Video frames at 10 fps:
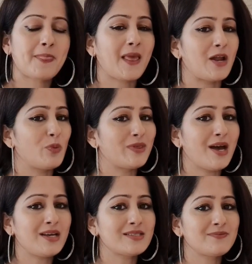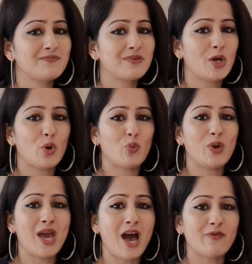And with that, we
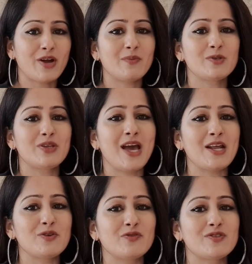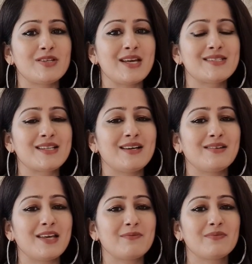have come to the end of today's learning.